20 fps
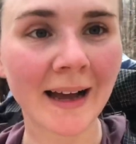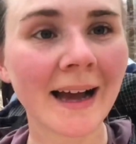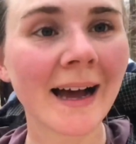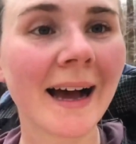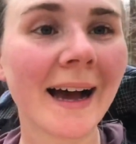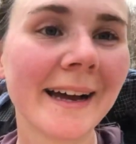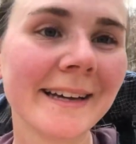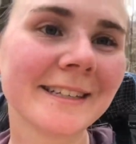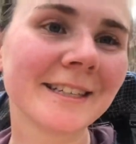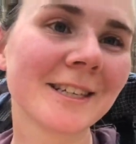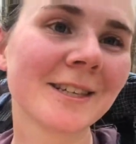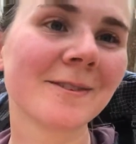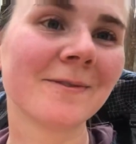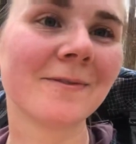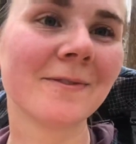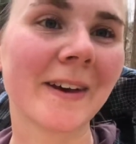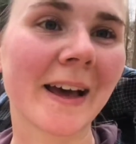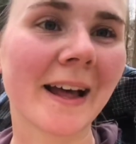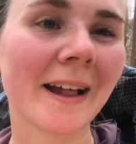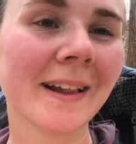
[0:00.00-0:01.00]
I just
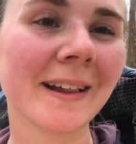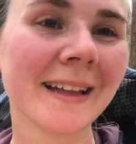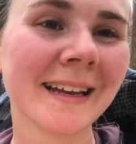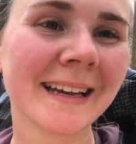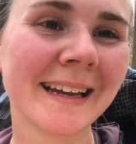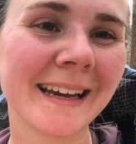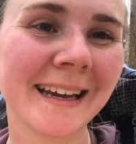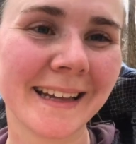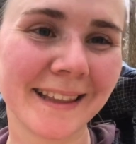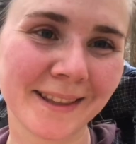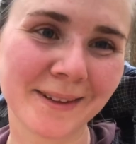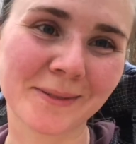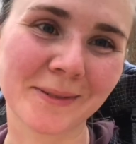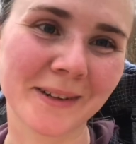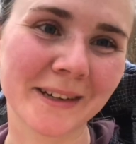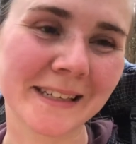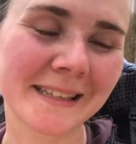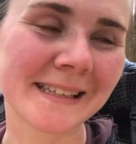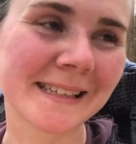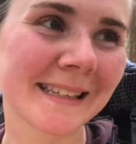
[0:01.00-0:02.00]
fell in the
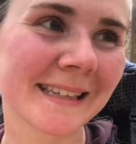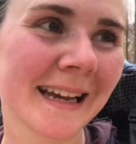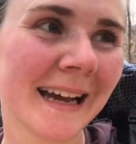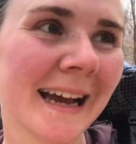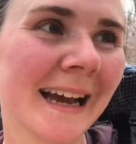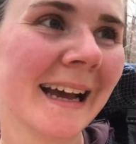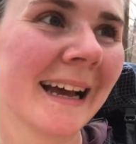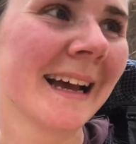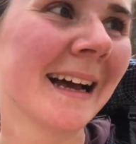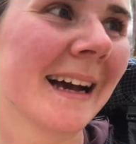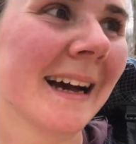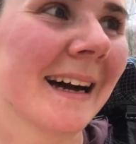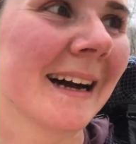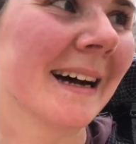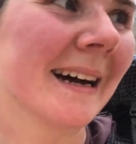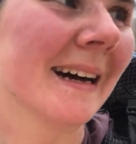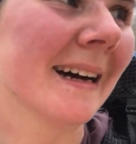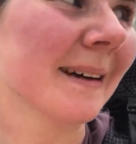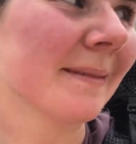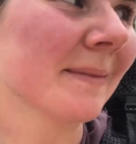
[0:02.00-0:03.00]
woods.
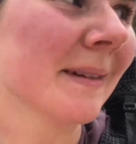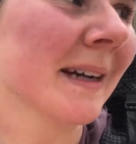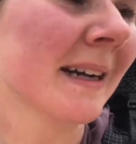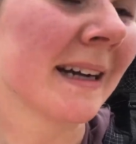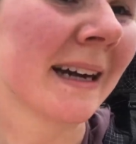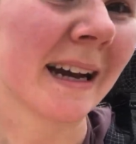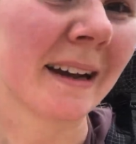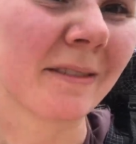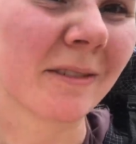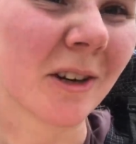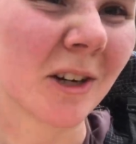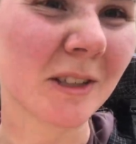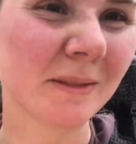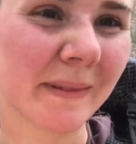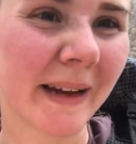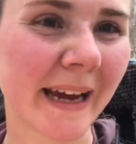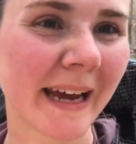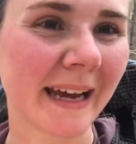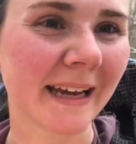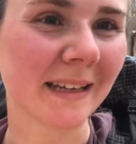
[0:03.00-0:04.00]
I rolled
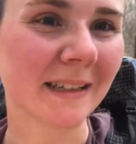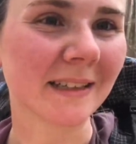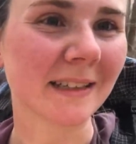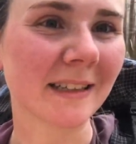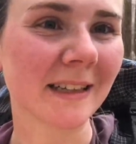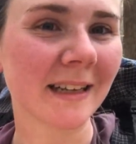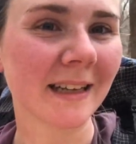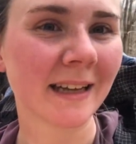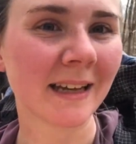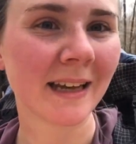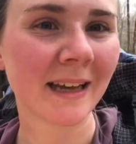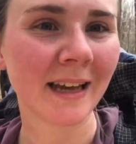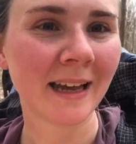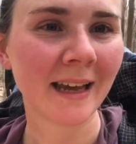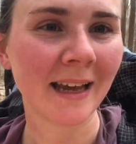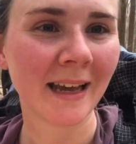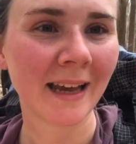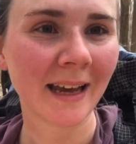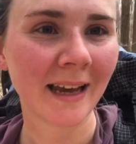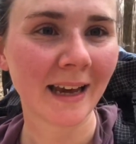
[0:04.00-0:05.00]
my ankle,
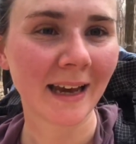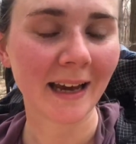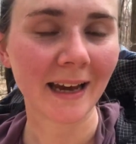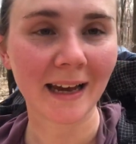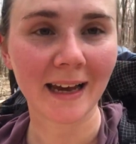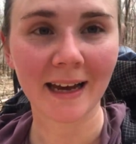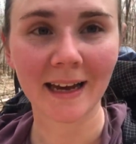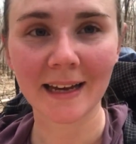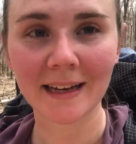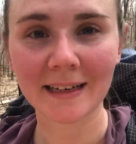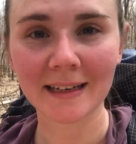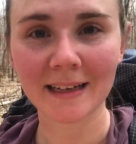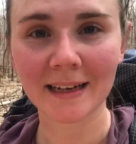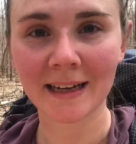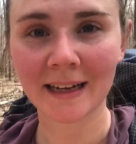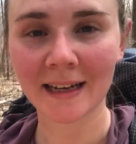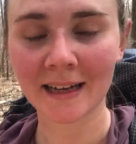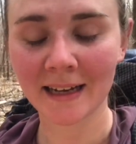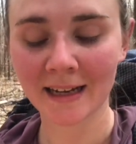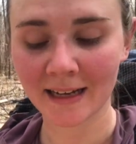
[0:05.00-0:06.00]
and
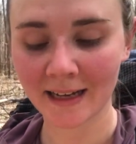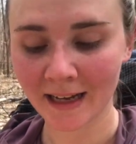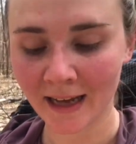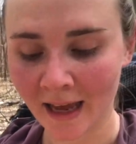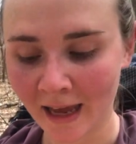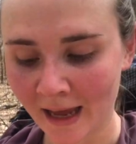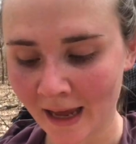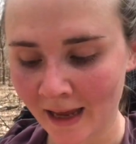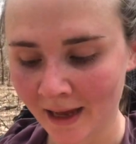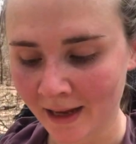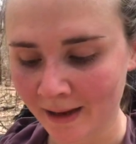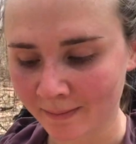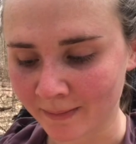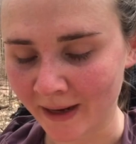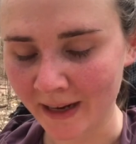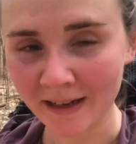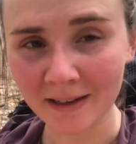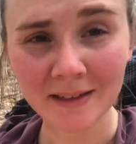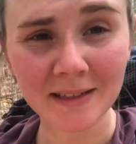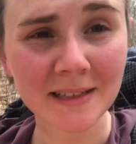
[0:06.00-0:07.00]

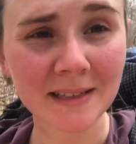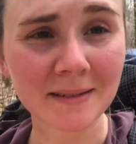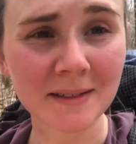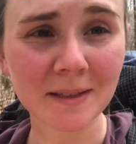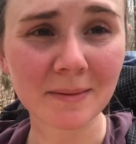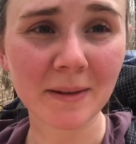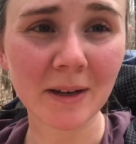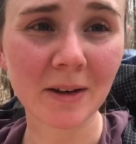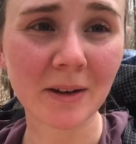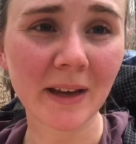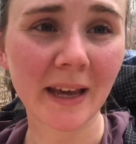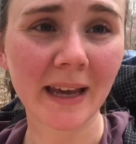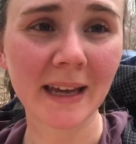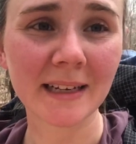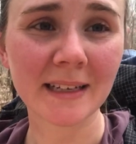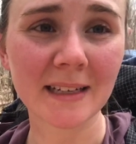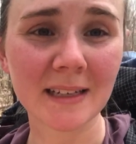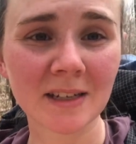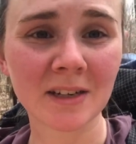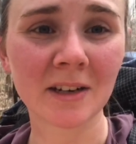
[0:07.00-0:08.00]
my ankle seems to be okay,
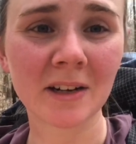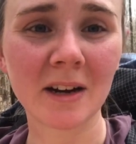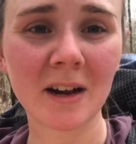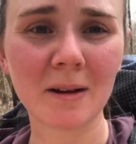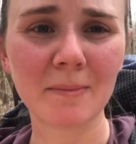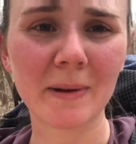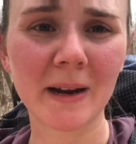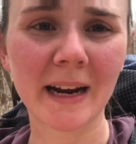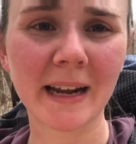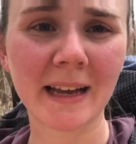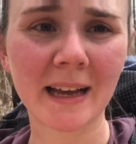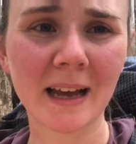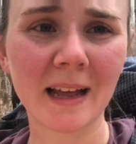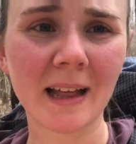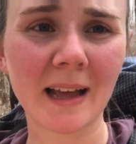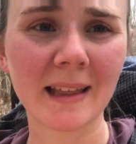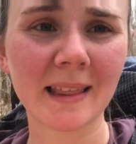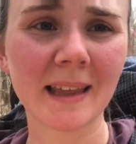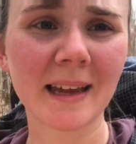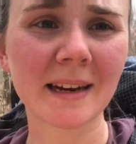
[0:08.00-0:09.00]
it doesn't hurt at all, but
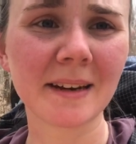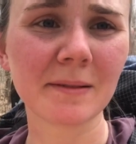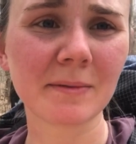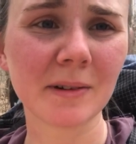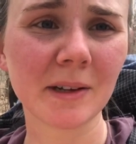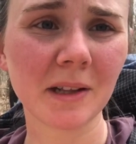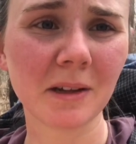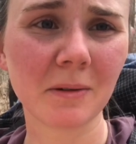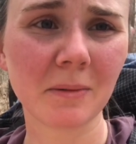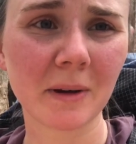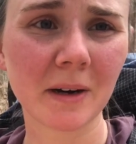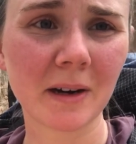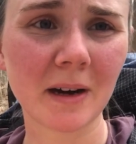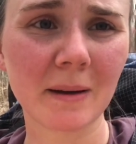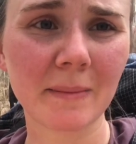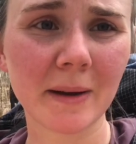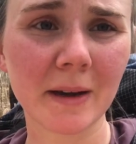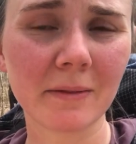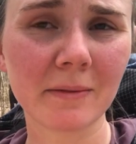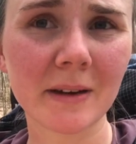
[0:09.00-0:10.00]
I landed really weird
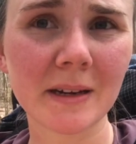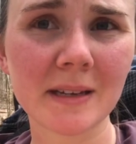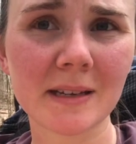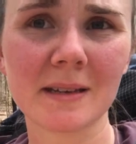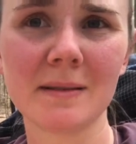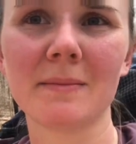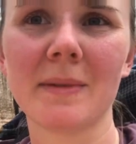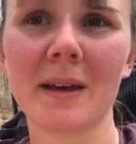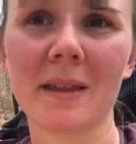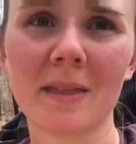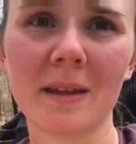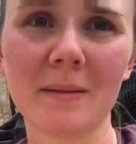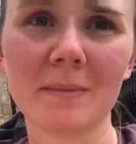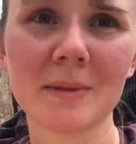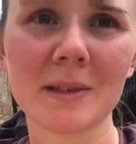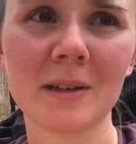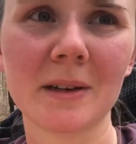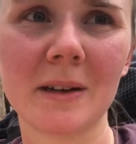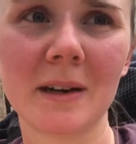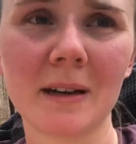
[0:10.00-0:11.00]
on my wrist and my
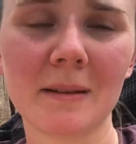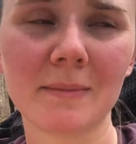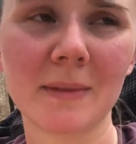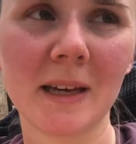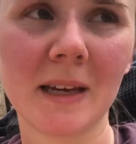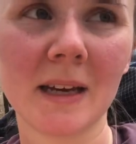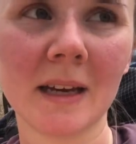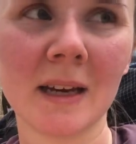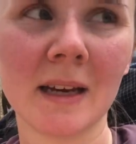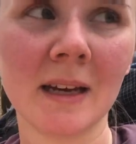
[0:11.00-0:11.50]
thumb's hurting me.